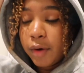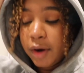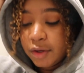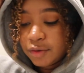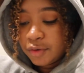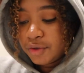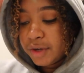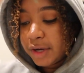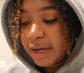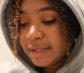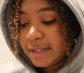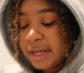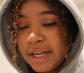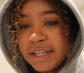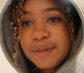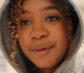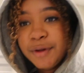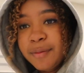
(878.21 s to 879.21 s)
When I told you guys
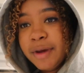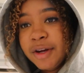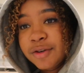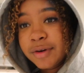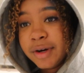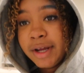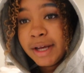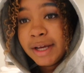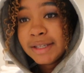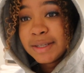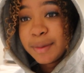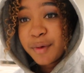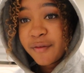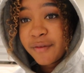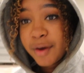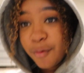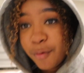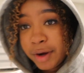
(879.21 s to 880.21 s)
that I spilled my drink, some
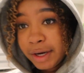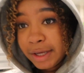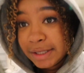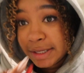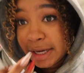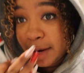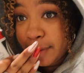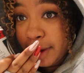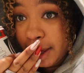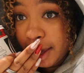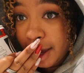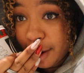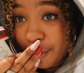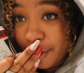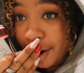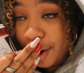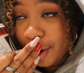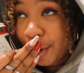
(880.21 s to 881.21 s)
of it went inside my
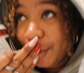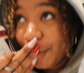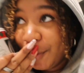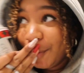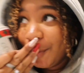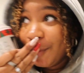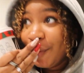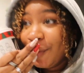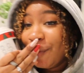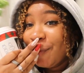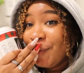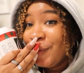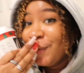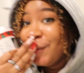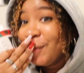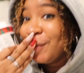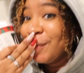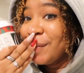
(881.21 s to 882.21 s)
camera.
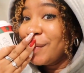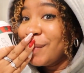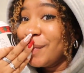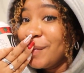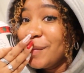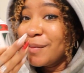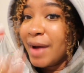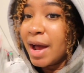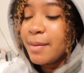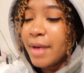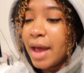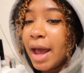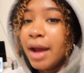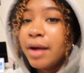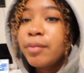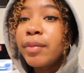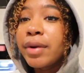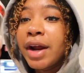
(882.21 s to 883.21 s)
Mm, my
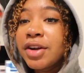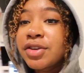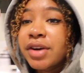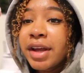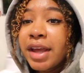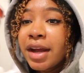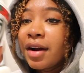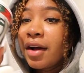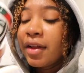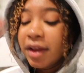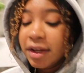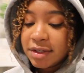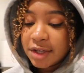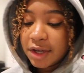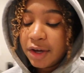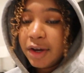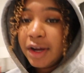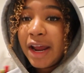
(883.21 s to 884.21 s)
bad, but I drank it all,
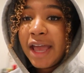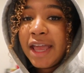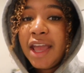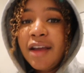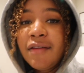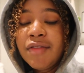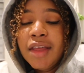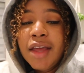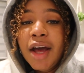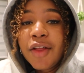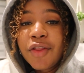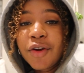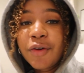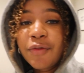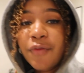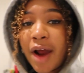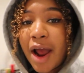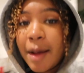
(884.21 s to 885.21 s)
it's good. I gave the
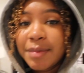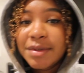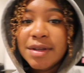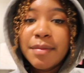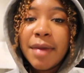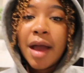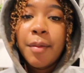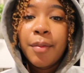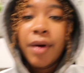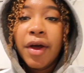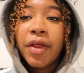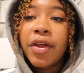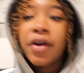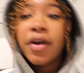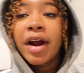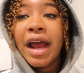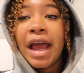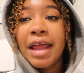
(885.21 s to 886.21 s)
other frap to my
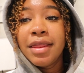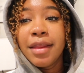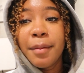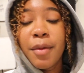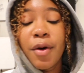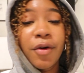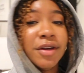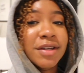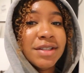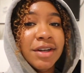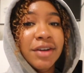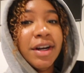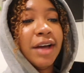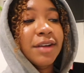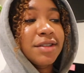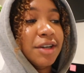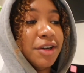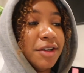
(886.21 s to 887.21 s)
brother and the mocha still
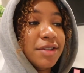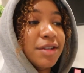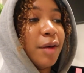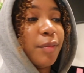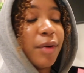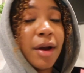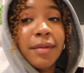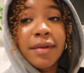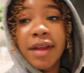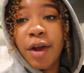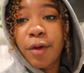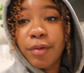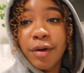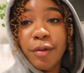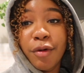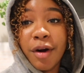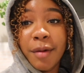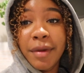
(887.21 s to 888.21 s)
downstairs. I'll probably like
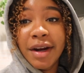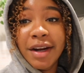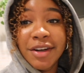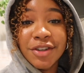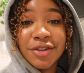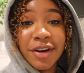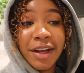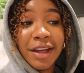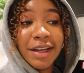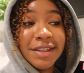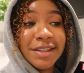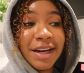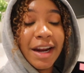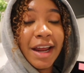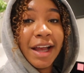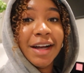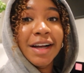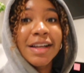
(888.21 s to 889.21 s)
rewarm it and drink it
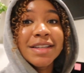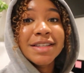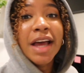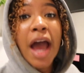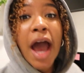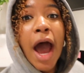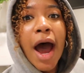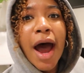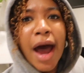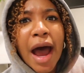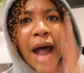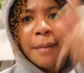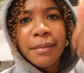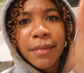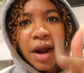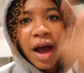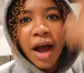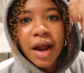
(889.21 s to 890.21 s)
tonight because
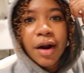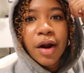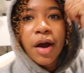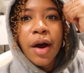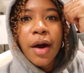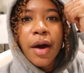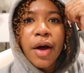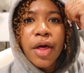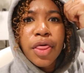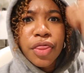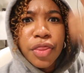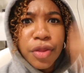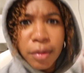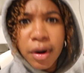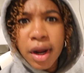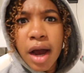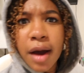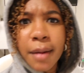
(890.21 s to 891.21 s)
I'm not
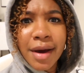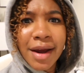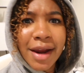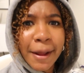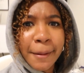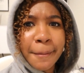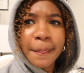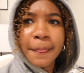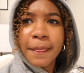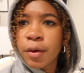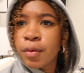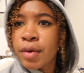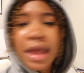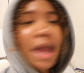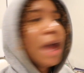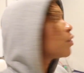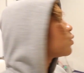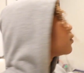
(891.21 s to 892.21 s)
throwing out money.
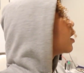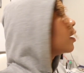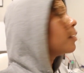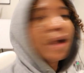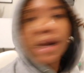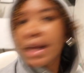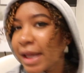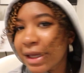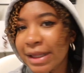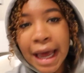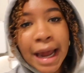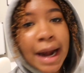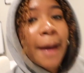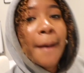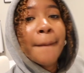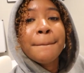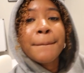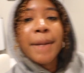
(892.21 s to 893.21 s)
We can't throw out money like
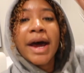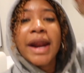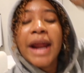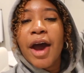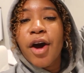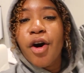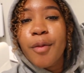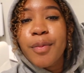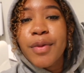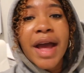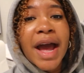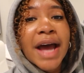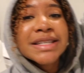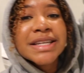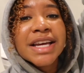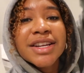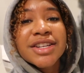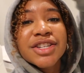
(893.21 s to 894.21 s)
that, but I hope you
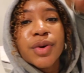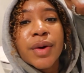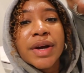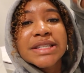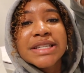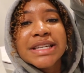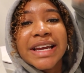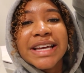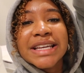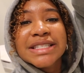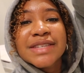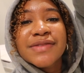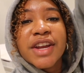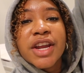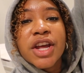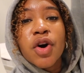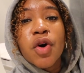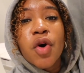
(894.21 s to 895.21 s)
guys enjoyed today's
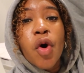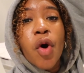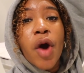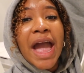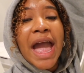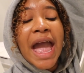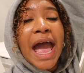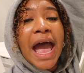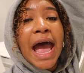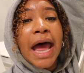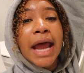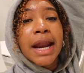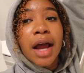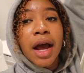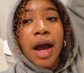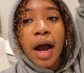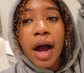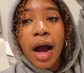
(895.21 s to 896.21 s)
video
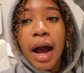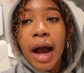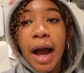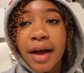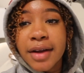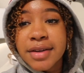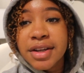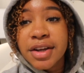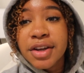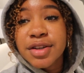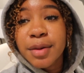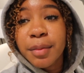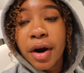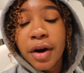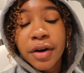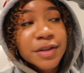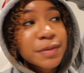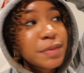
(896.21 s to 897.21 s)
and I'll see you in
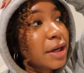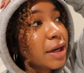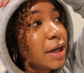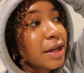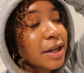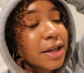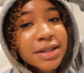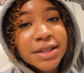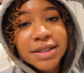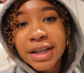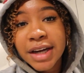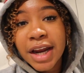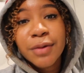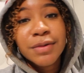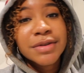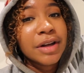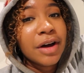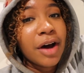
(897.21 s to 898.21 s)
tomorrow's because
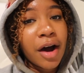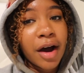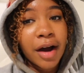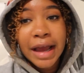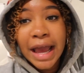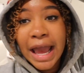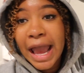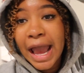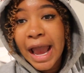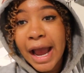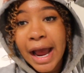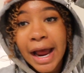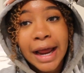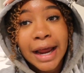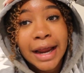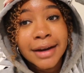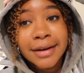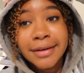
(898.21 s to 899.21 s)
today was long
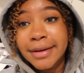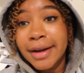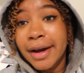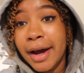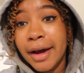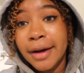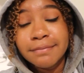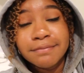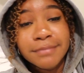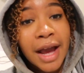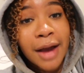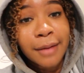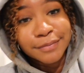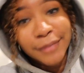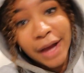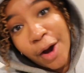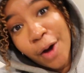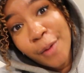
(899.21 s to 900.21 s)
and um,
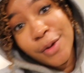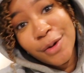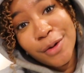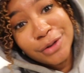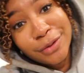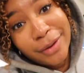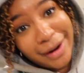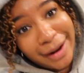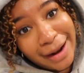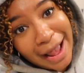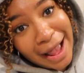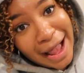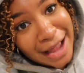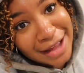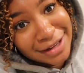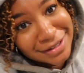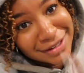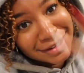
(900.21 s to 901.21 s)
yeah, I hope you enjoyed it.
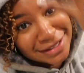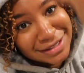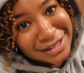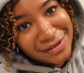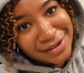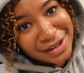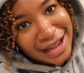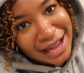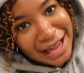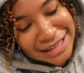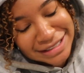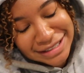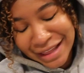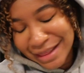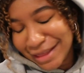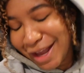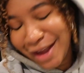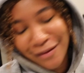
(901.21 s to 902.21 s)
I just love you guys
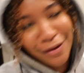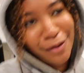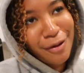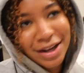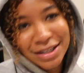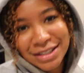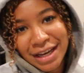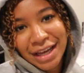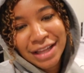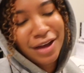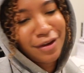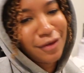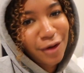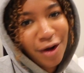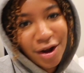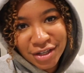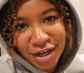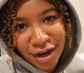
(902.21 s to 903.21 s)
and for watching. Thank you
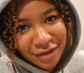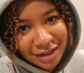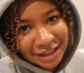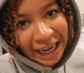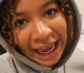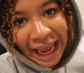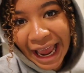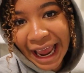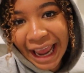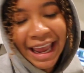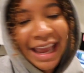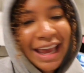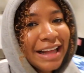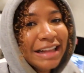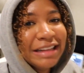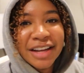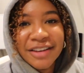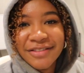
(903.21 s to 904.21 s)
for watching every day.
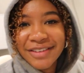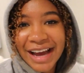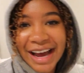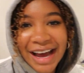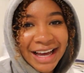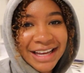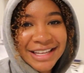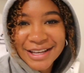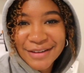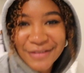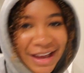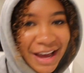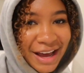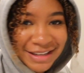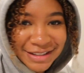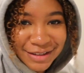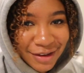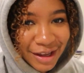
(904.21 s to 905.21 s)
Love you guys, love you
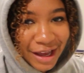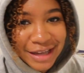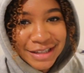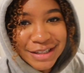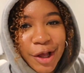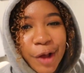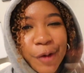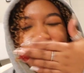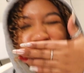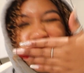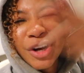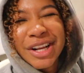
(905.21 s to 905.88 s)
guys, love you guys.